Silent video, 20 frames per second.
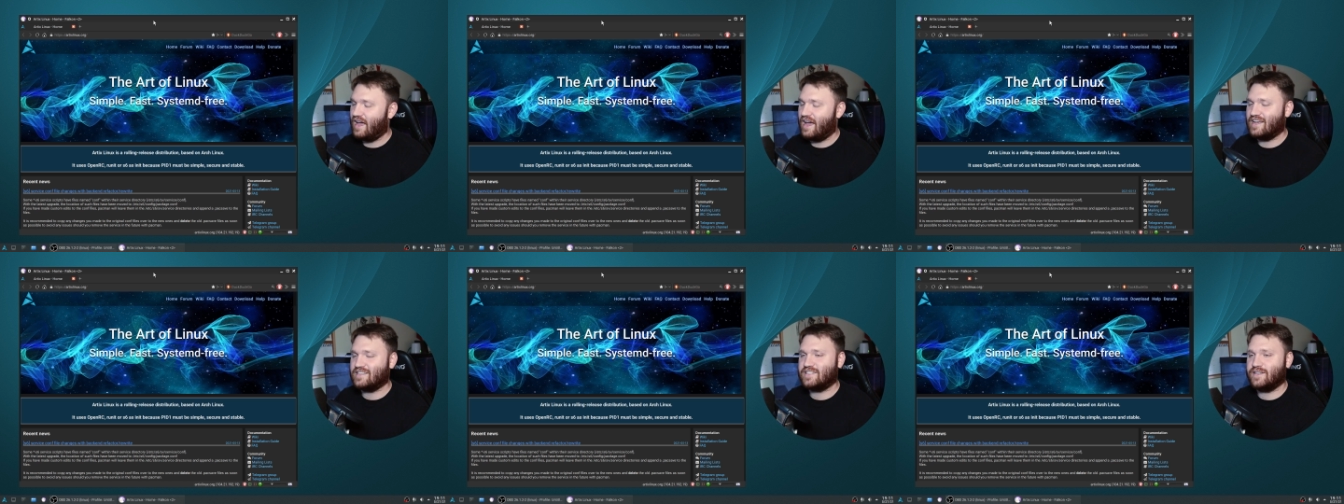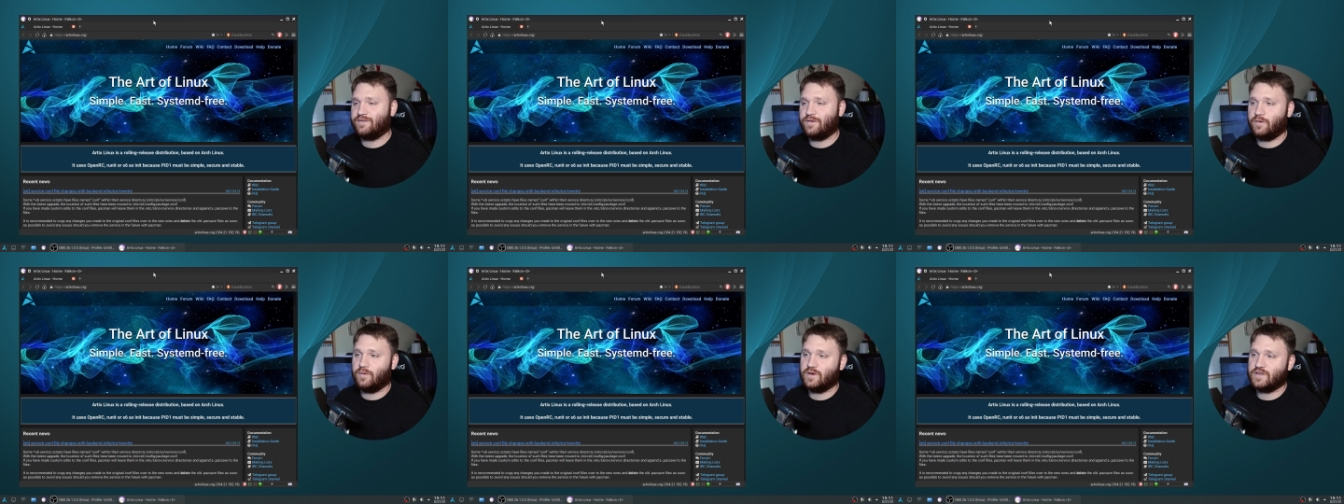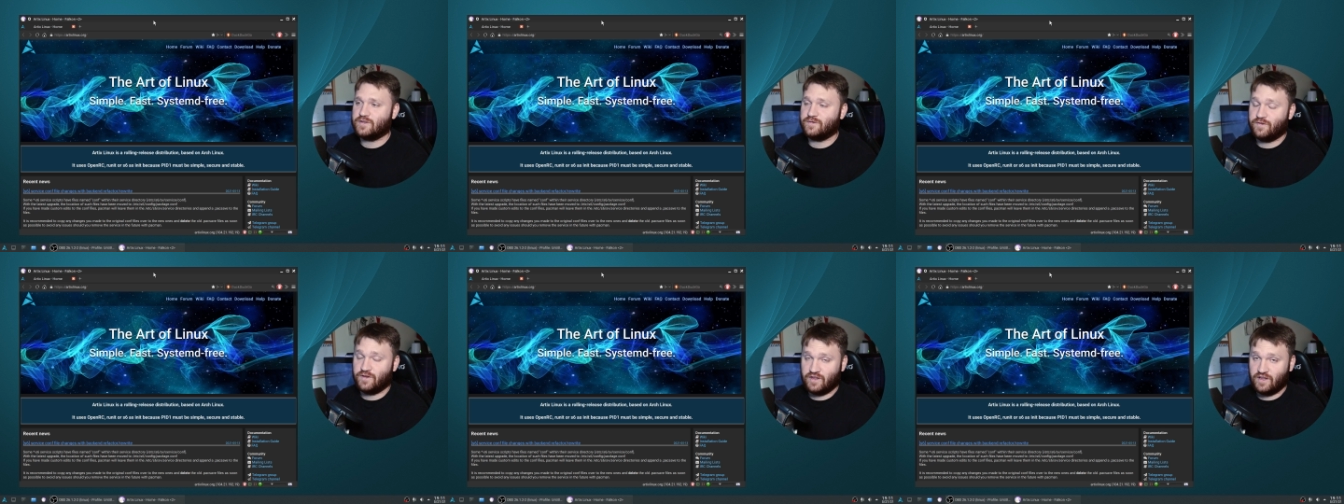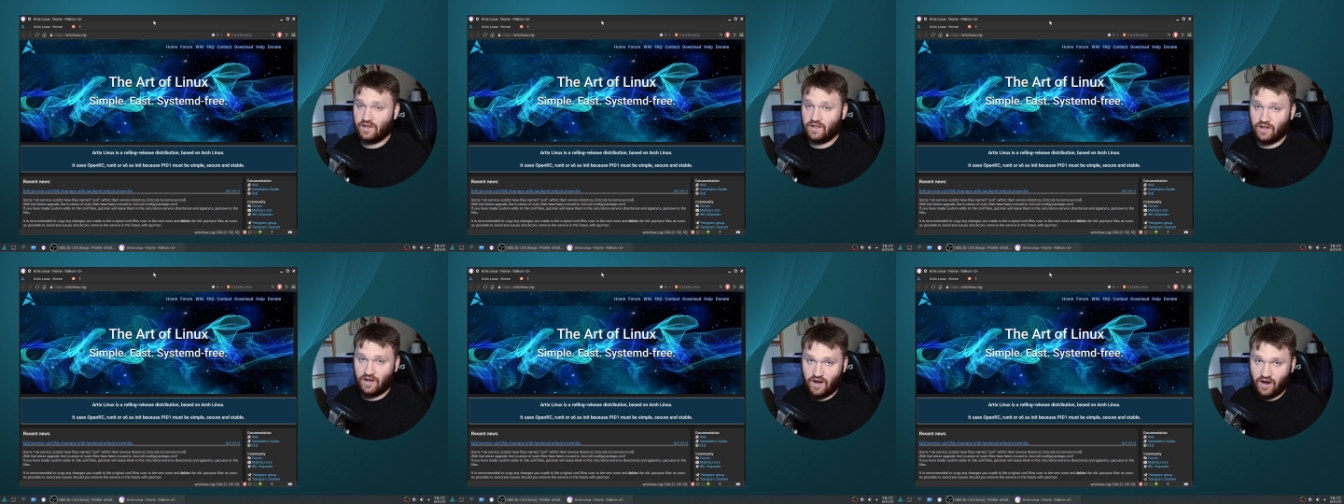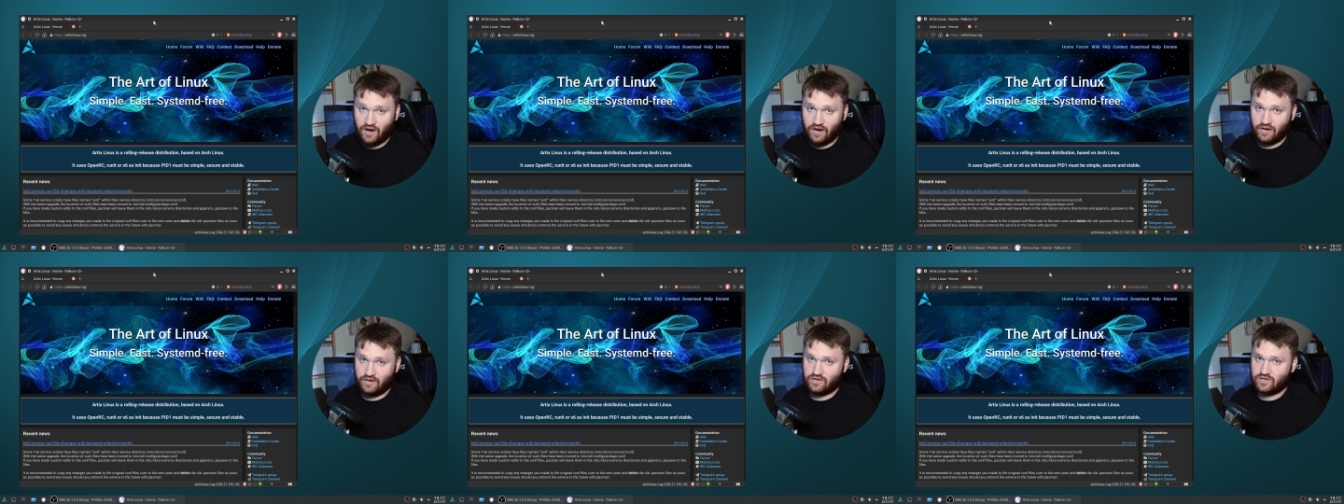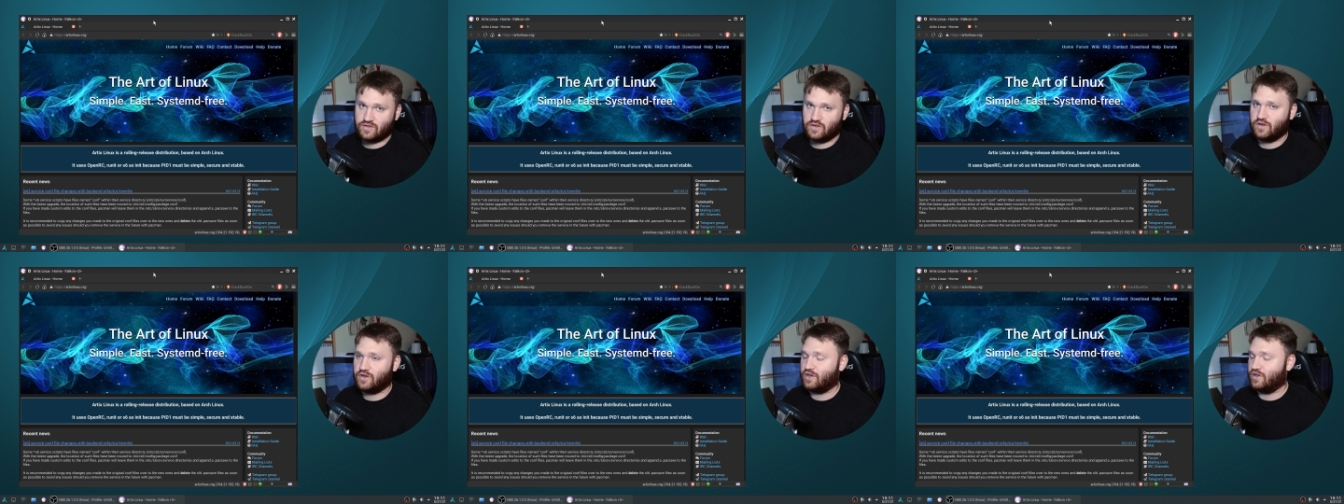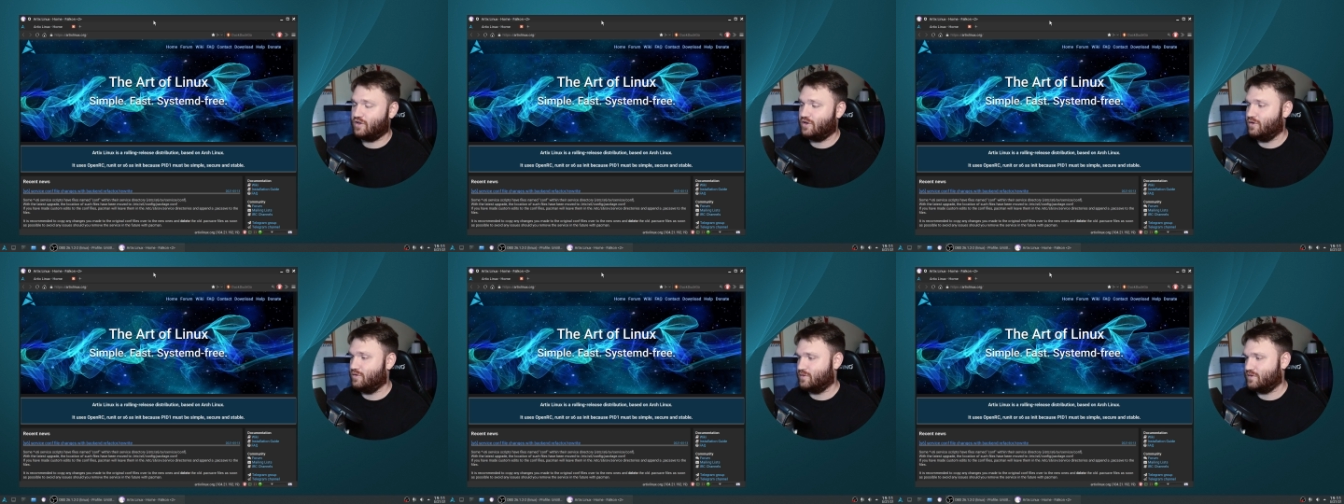as if it was vanilla Arch, so you
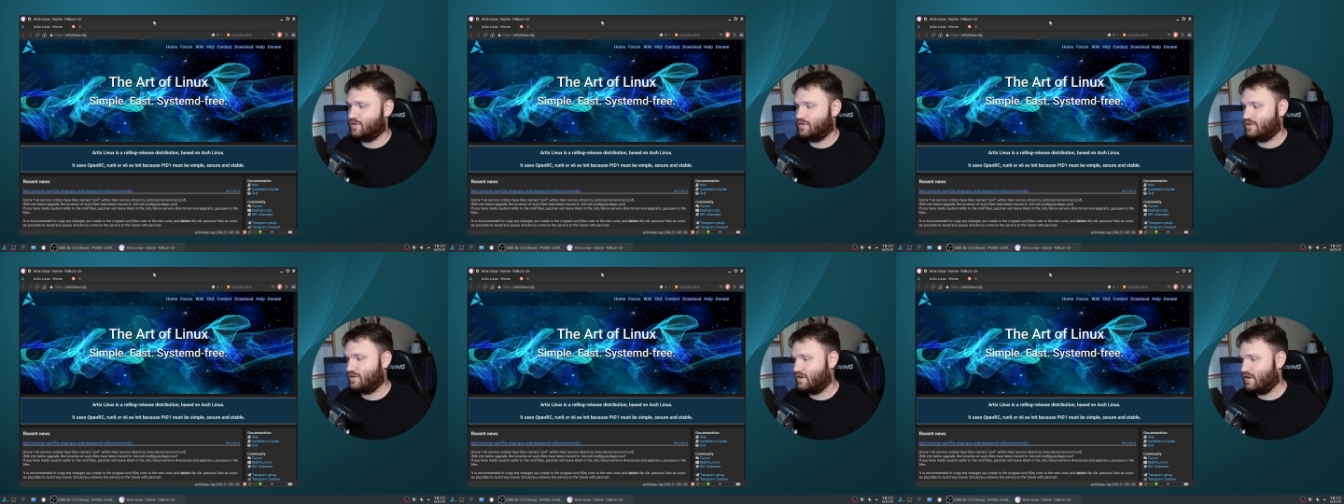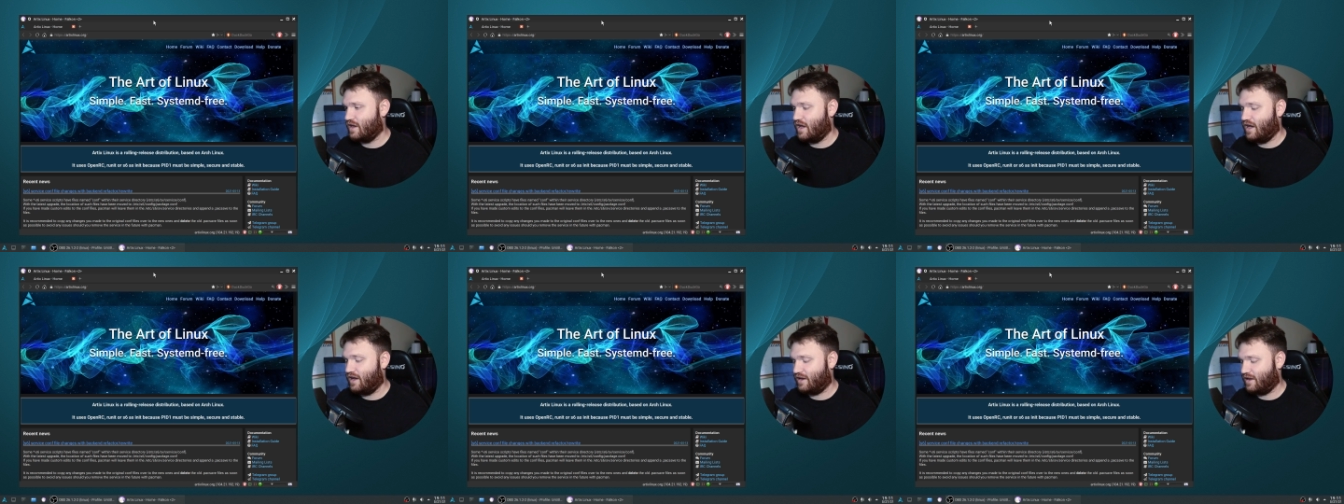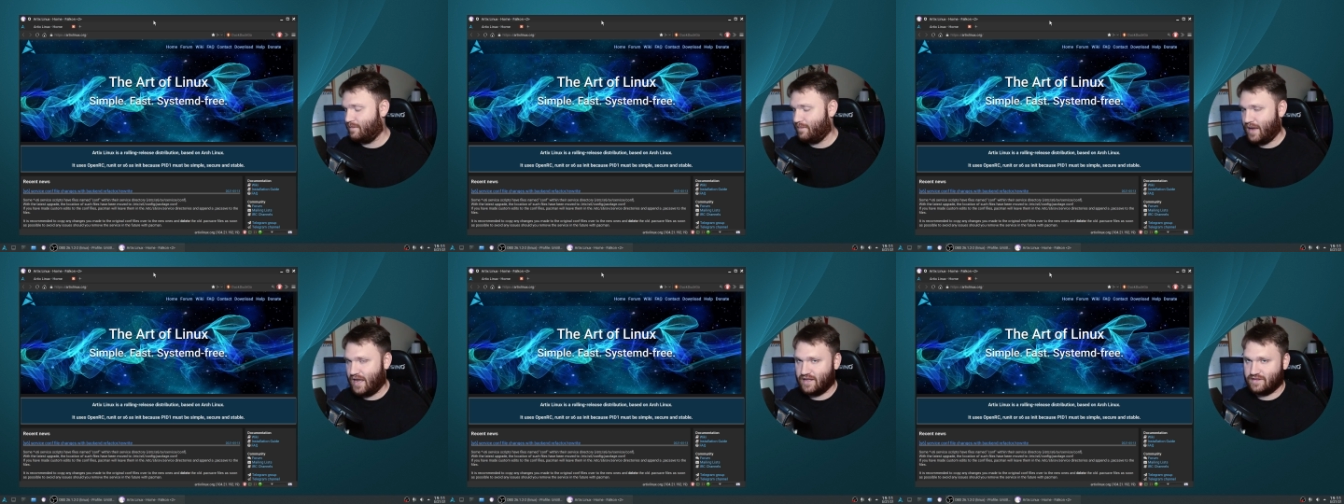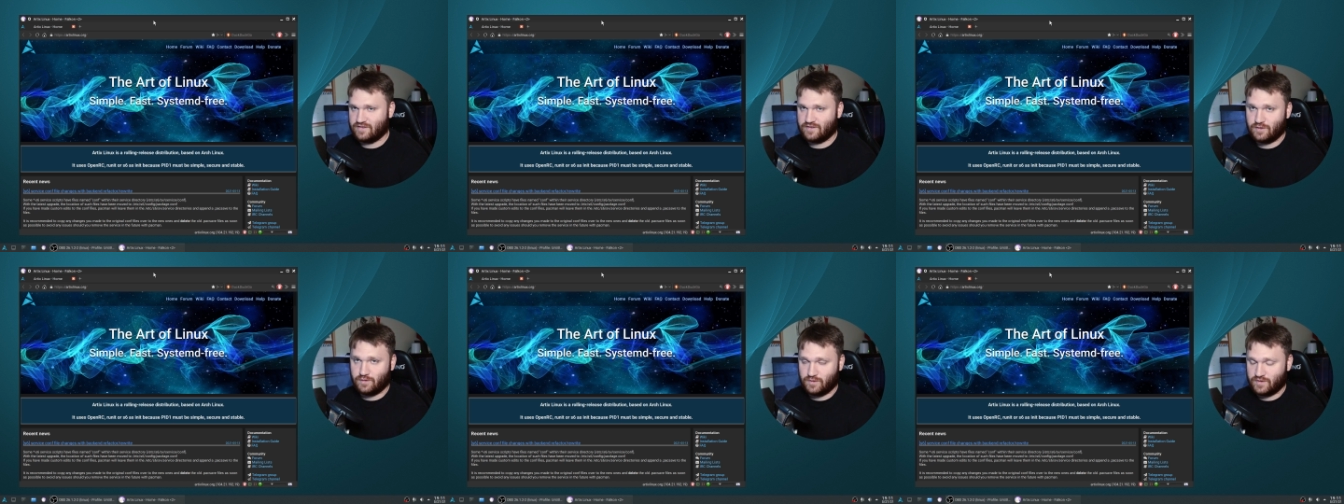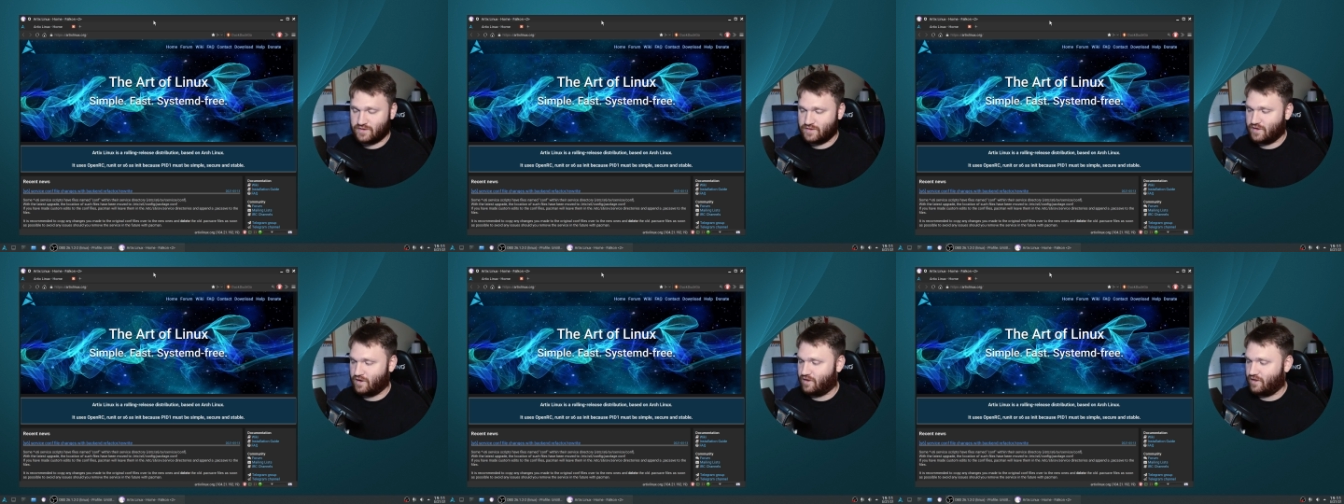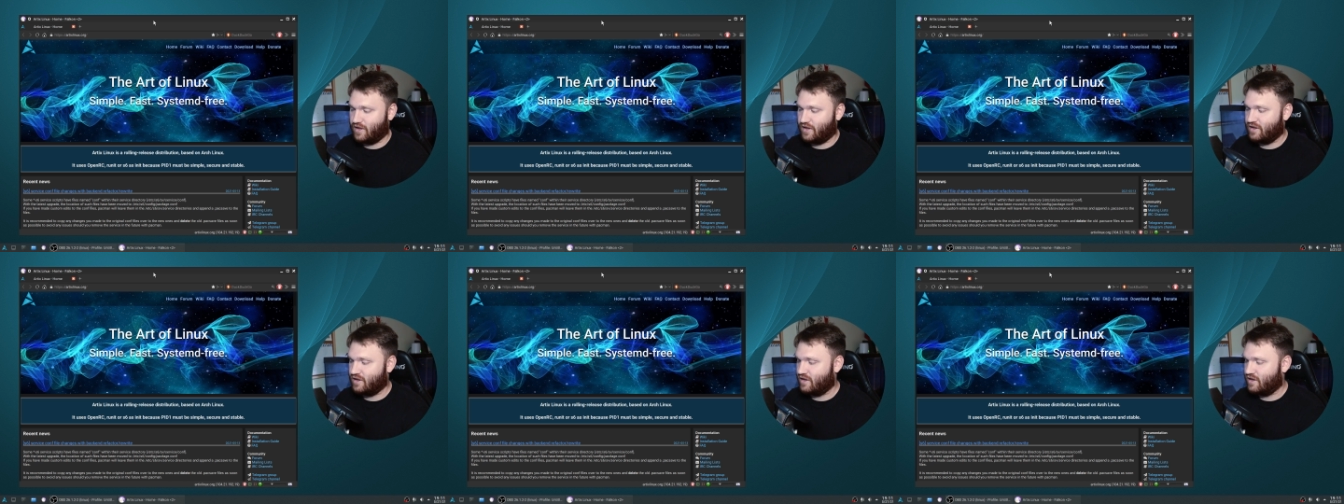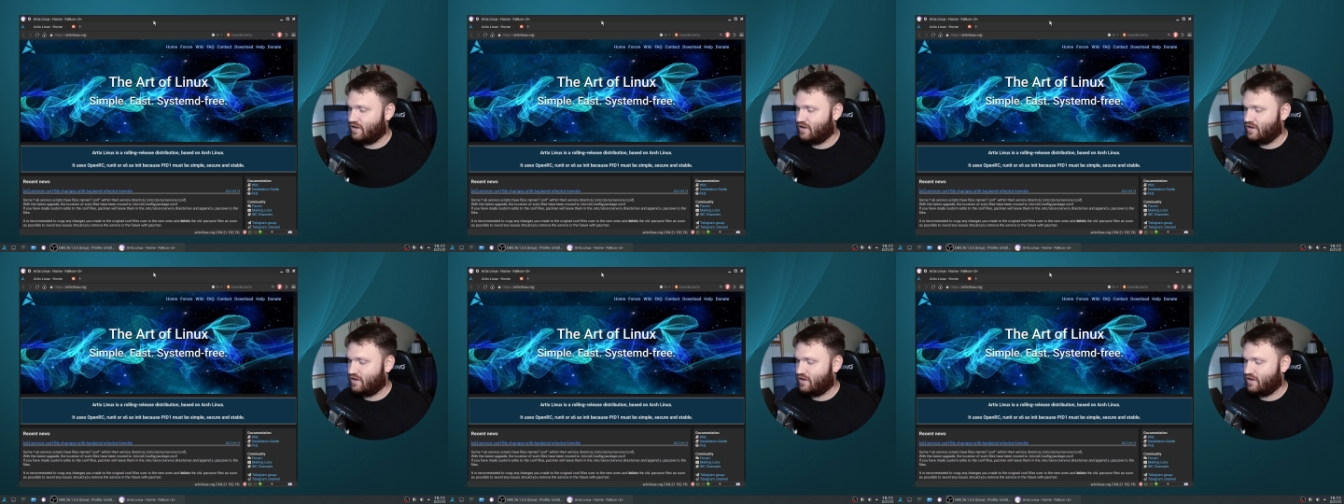could use uh, commands to install it.